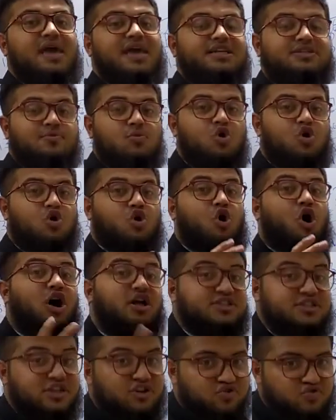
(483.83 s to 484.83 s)
is more
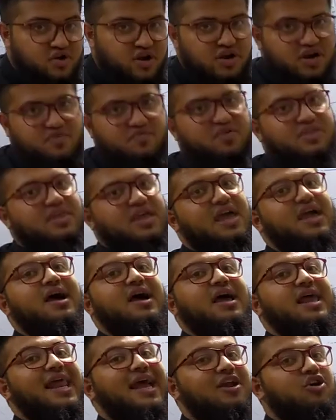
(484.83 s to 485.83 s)
concentrated with
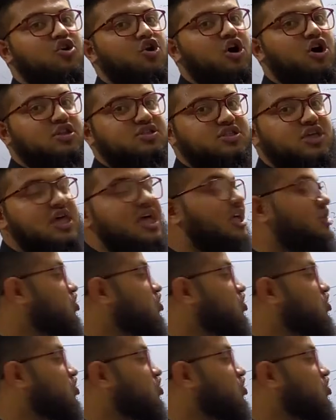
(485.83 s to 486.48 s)
electrons.